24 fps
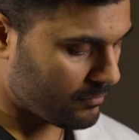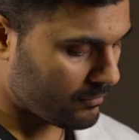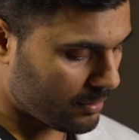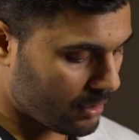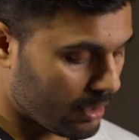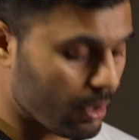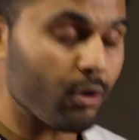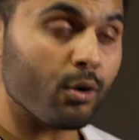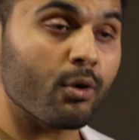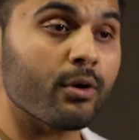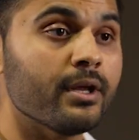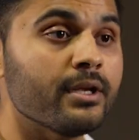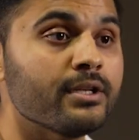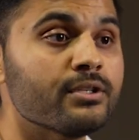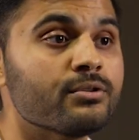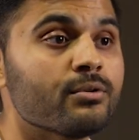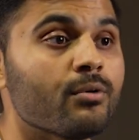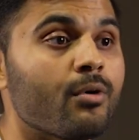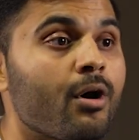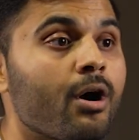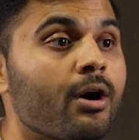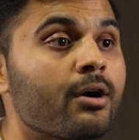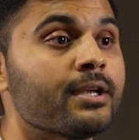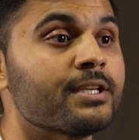According to
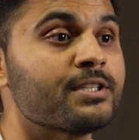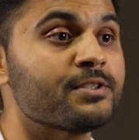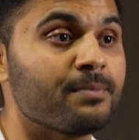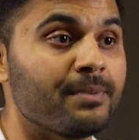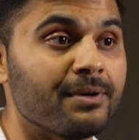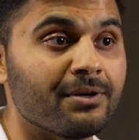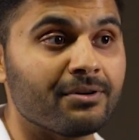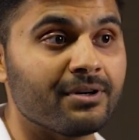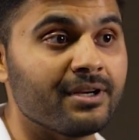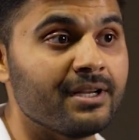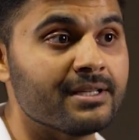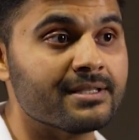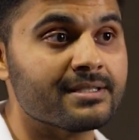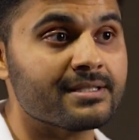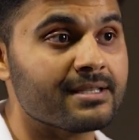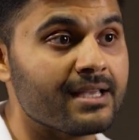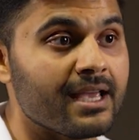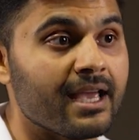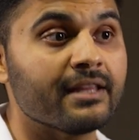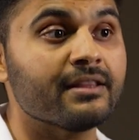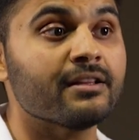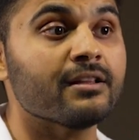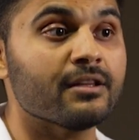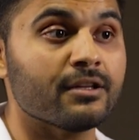our experience
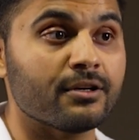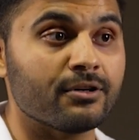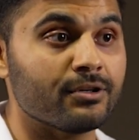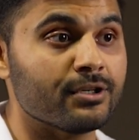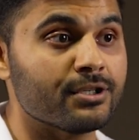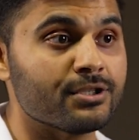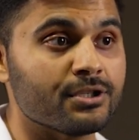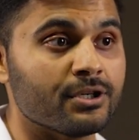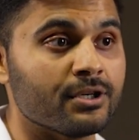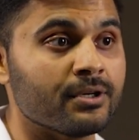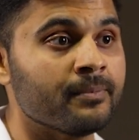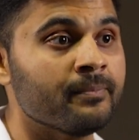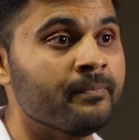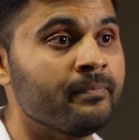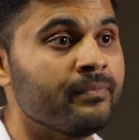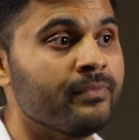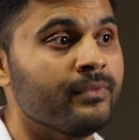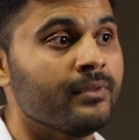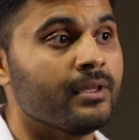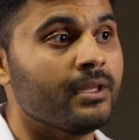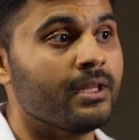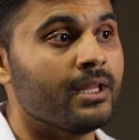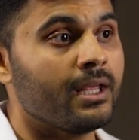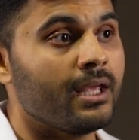and the literature,
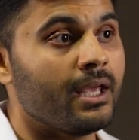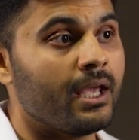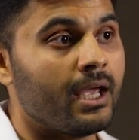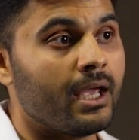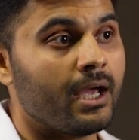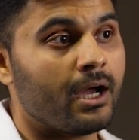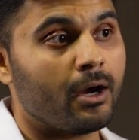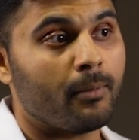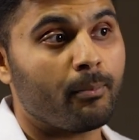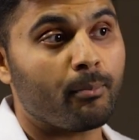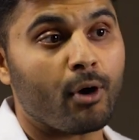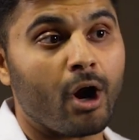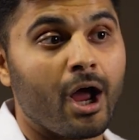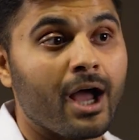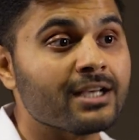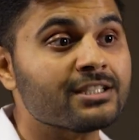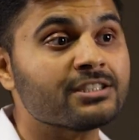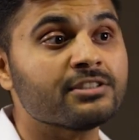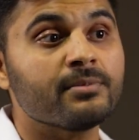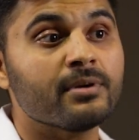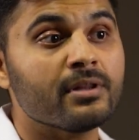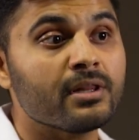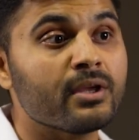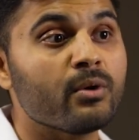
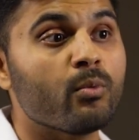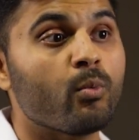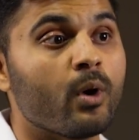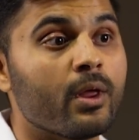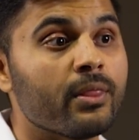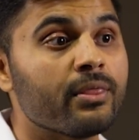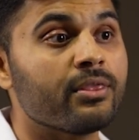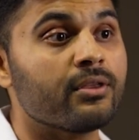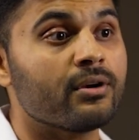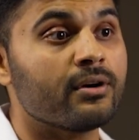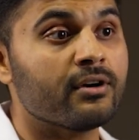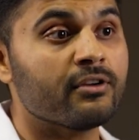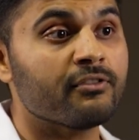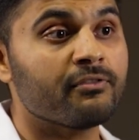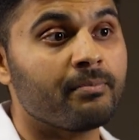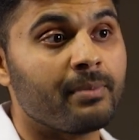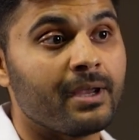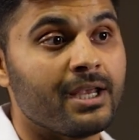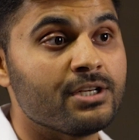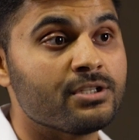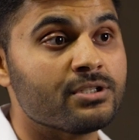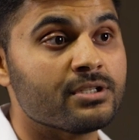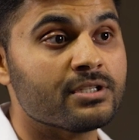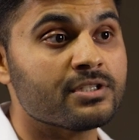approximately 1/3 of
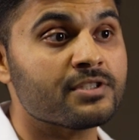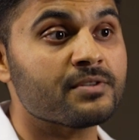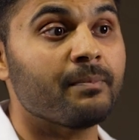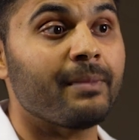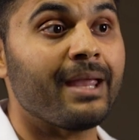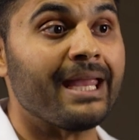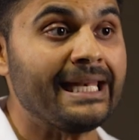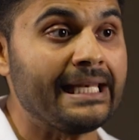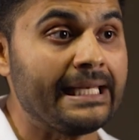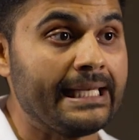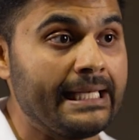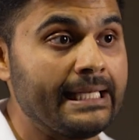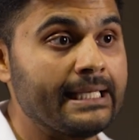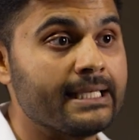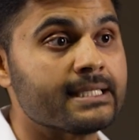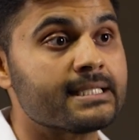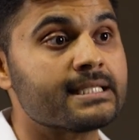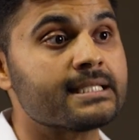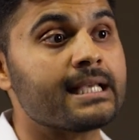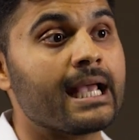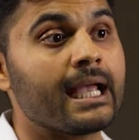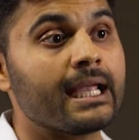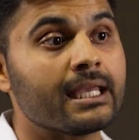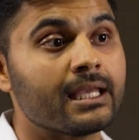patients may need a
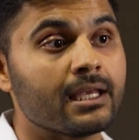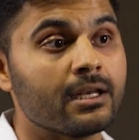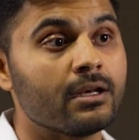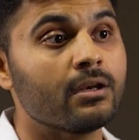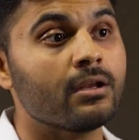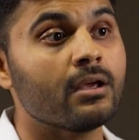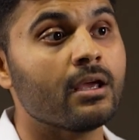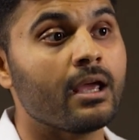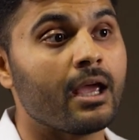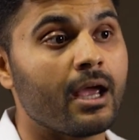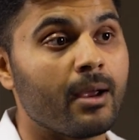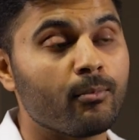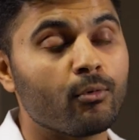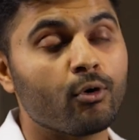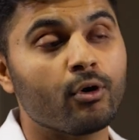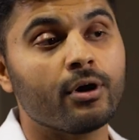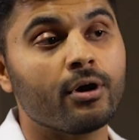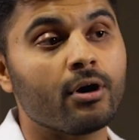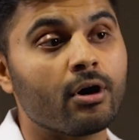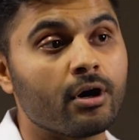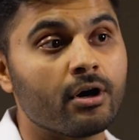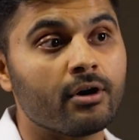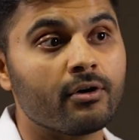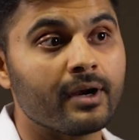second hemorrhoid
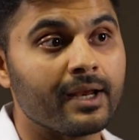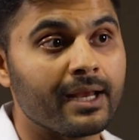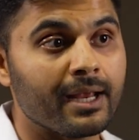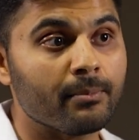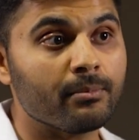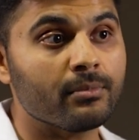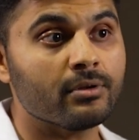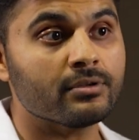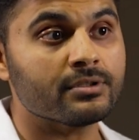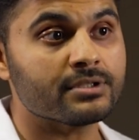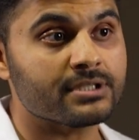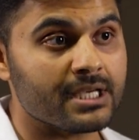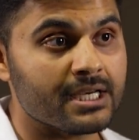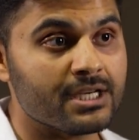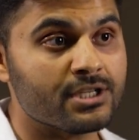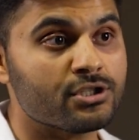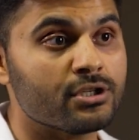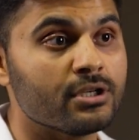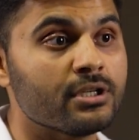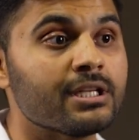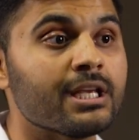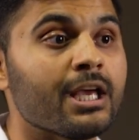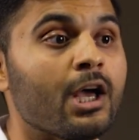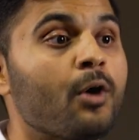artery
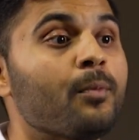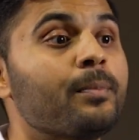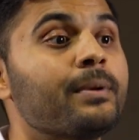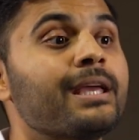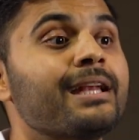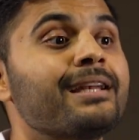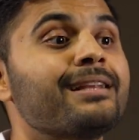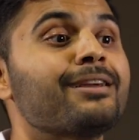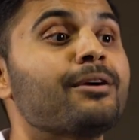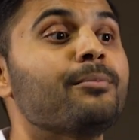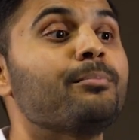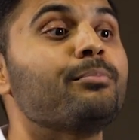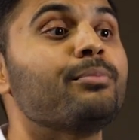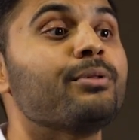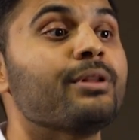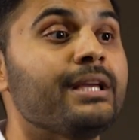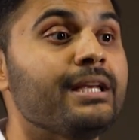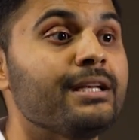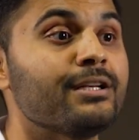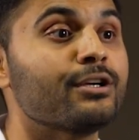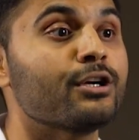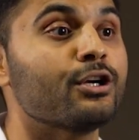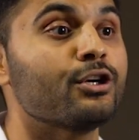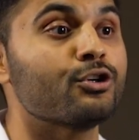embolization to help get
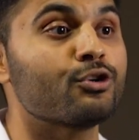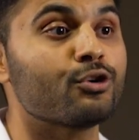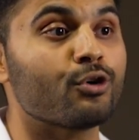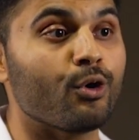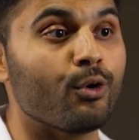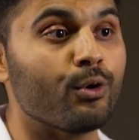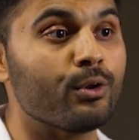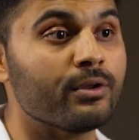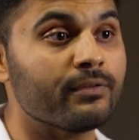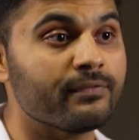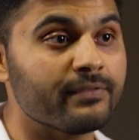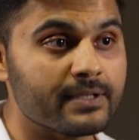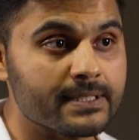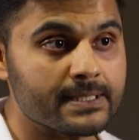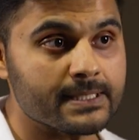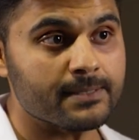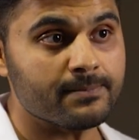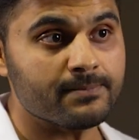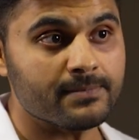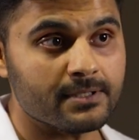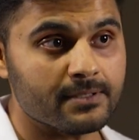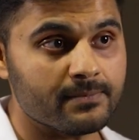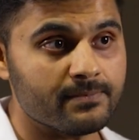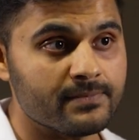complete control of the
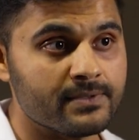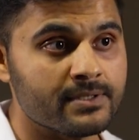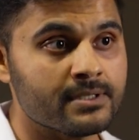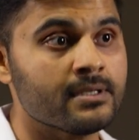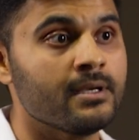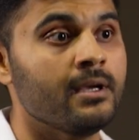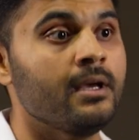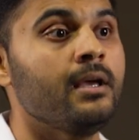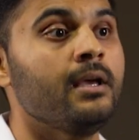symptoms.